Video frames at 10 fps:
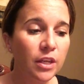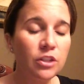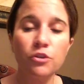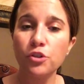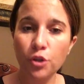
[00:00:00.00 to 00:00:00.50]

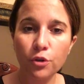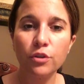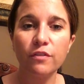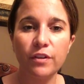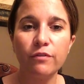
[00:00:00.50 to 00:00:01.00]
in your
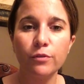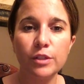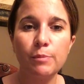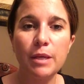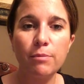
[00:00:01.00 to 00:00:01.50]
circle of
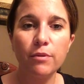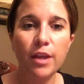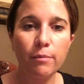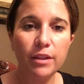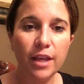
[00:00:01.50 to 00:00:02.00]
influence people
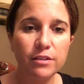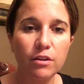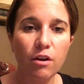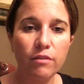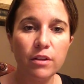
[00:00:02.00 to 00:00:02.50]
that we like to
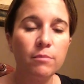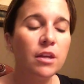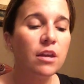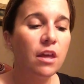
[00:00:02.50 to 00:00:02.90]
call them,